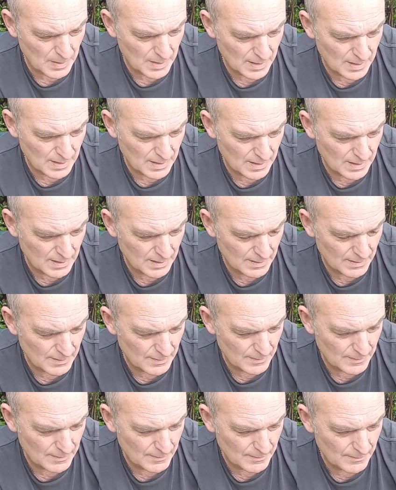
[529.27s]

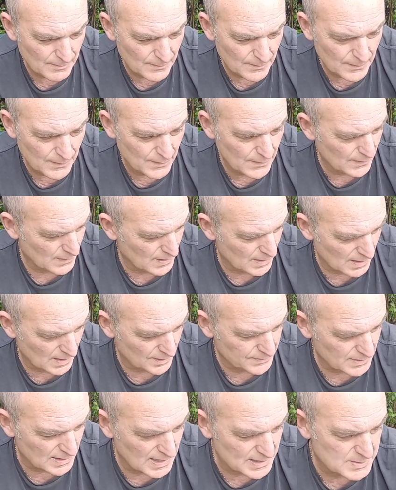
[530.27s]
Don't
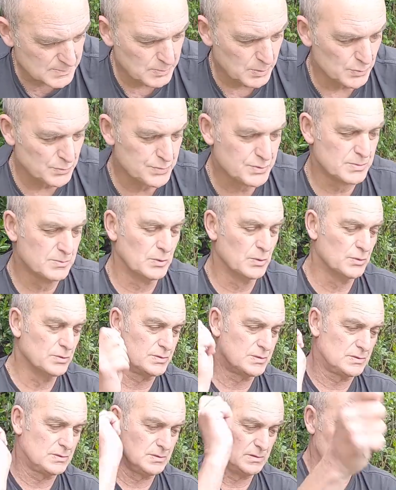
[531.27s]
have to put so
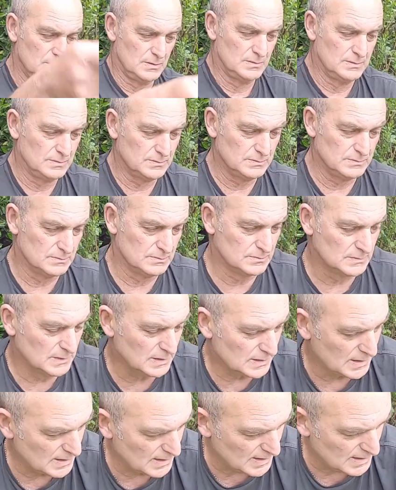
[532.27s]
much
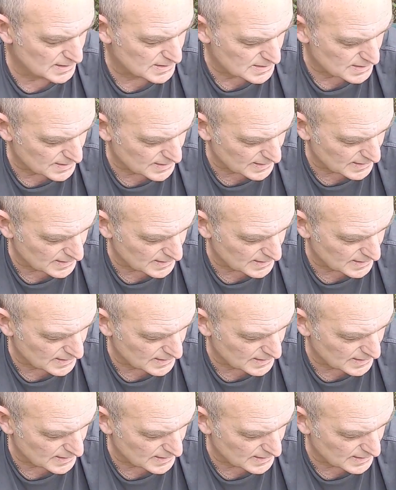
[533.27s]
into